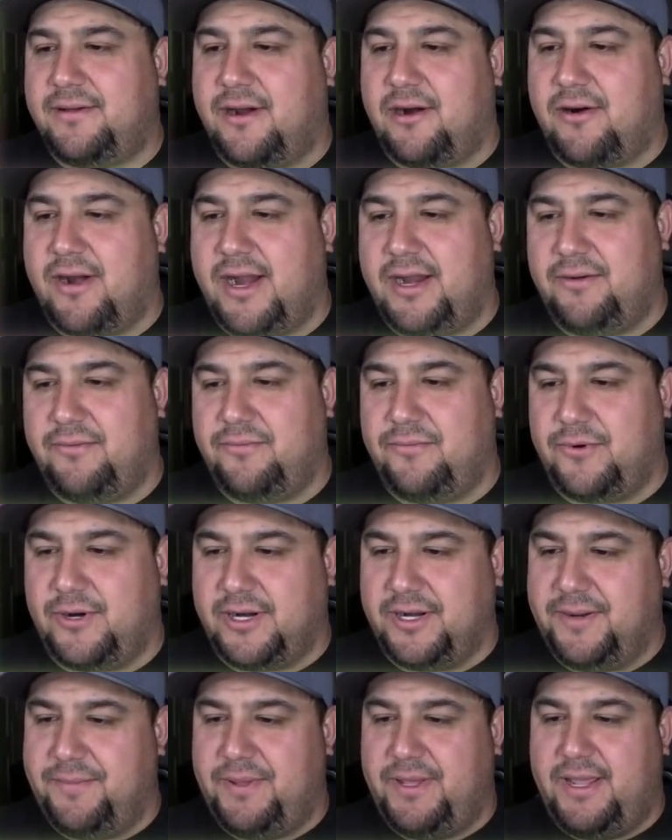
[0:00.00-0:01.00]
All right, we're
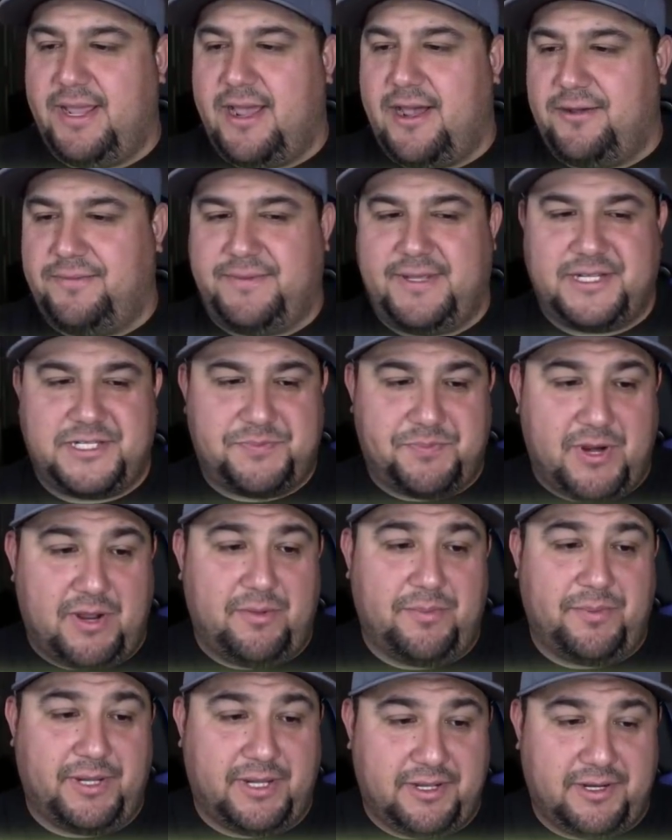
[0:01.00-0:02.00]
going to be out. That's
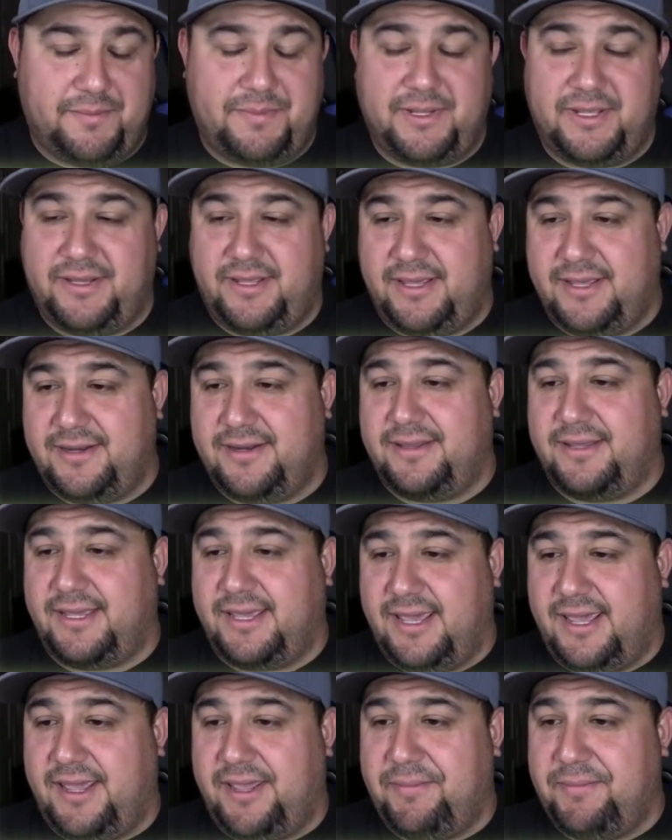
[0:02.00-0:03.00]
probably going to be the end of the
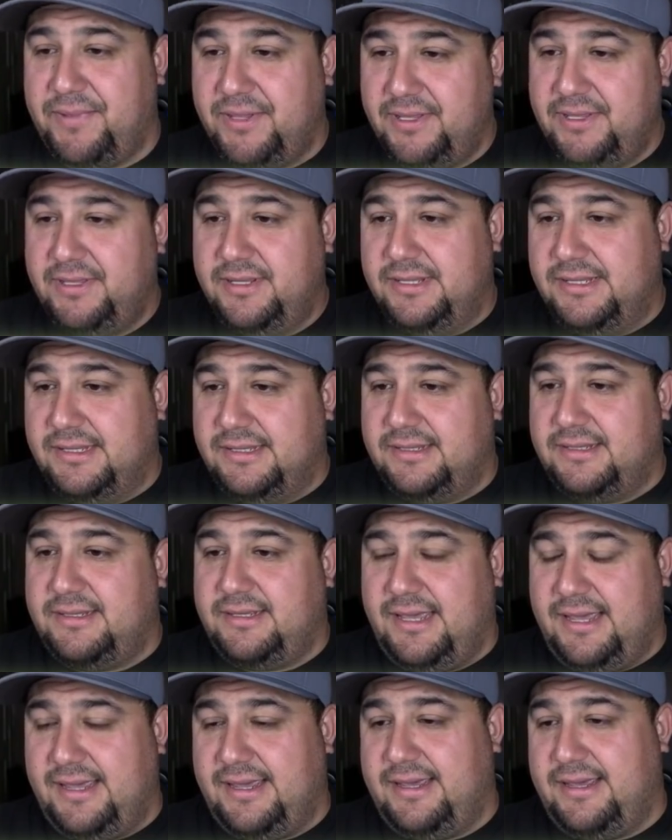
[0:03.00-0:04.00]
game.
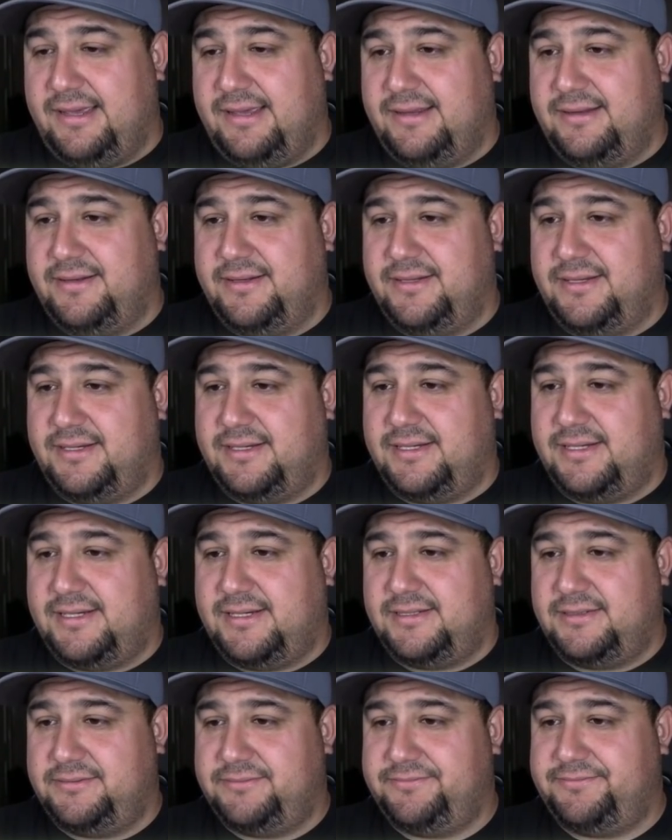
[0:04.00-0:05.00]
And
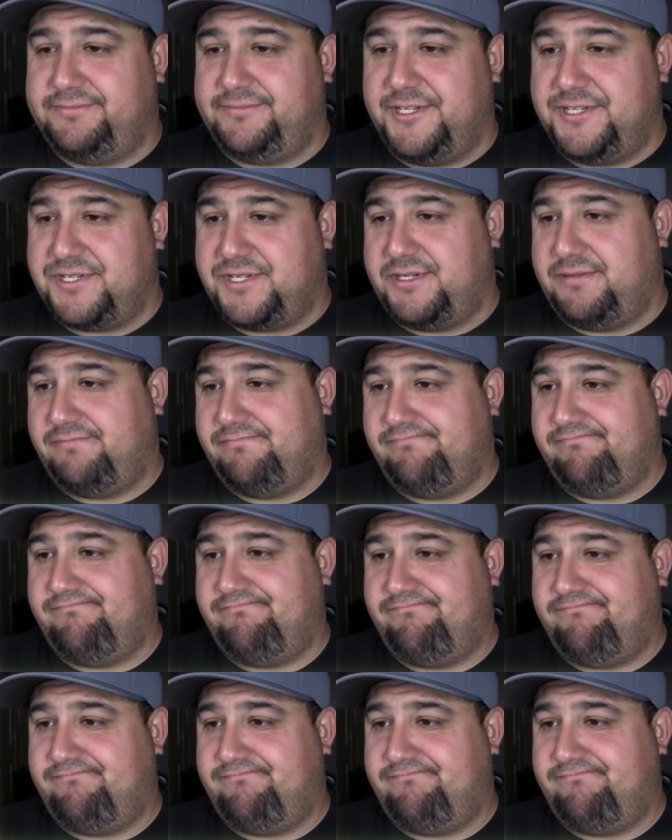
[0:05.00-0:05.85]
is it?